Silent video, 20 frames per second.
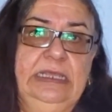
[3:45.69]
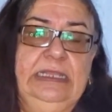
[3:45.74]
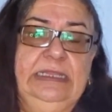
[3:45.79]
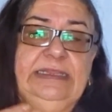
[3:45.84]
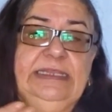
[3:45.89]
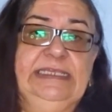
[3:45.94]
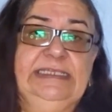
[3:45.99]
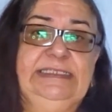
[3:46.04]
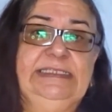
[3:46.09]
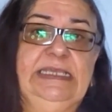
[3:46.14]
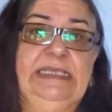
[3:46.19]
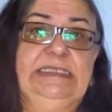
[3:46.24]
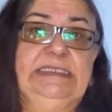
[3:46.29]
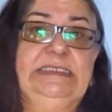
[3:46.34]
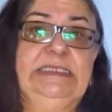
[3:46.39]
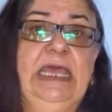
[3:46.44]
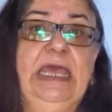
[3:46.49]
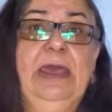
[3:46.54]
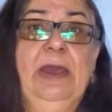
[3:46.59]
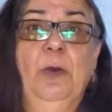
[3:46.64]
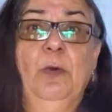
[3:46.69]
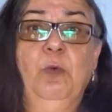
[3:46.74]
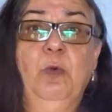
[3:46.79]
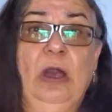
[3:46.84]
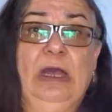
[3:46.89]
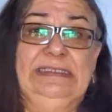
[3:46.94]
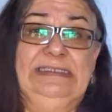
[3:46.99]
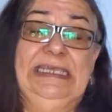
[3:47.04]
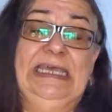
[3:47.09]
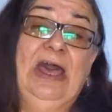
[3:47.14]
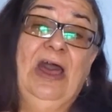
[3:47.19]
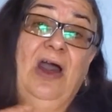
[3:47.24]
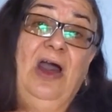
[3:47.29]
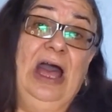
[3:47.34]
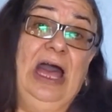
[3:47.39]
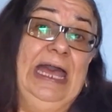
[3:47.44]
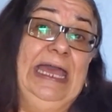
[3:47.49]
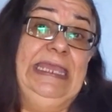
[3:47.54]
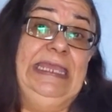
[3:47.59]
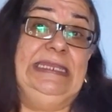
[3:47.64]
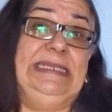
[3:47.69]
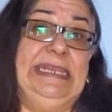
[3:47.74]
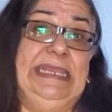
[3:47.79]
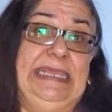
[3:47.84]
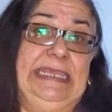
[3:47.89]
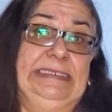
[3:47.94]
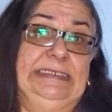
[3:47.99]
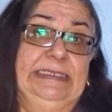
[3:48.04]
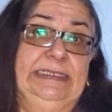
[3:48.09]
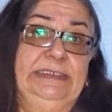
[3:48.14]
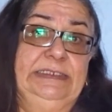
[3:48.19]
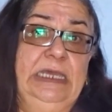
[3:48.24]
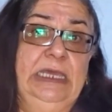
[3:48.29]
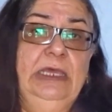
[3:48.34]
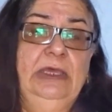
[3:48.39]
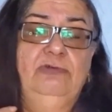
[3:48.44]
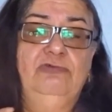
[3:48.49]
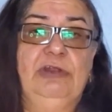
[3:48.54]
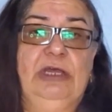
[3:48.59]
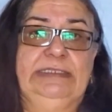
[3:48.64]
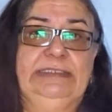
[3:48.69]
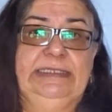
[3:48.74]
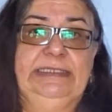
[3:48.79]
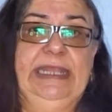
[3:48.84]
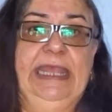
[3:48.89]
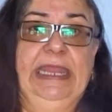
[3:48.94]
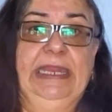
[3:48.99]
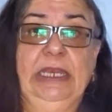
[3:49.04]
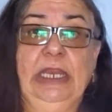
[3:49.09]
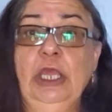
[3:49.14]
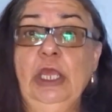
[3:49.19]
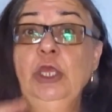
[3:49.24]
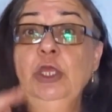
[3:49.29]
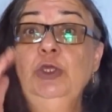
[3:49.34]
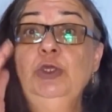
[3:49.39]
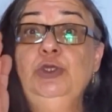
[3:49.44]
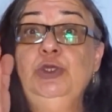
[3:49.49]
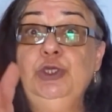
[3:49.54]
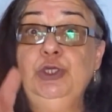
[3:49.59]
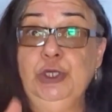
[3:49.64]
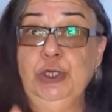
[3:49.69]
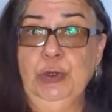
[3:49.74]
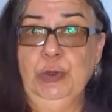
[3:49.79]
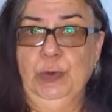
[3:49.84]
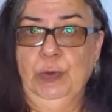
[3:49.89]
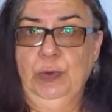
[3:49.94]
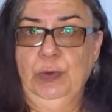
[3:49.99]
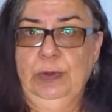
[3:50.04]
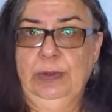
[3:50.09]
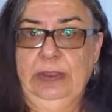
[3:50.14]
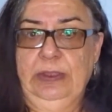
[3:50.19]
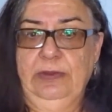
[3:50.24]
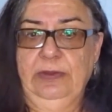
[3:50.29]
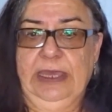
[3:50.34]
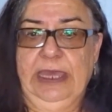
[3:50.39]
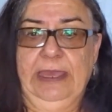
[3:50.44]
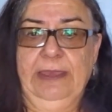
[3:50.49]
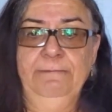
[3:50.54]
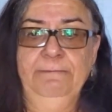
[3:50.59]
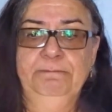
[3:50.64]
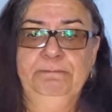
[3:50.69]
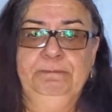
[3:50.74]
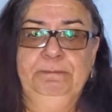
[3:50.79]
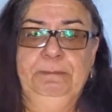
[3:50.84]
This is what I needed rather than you, okay?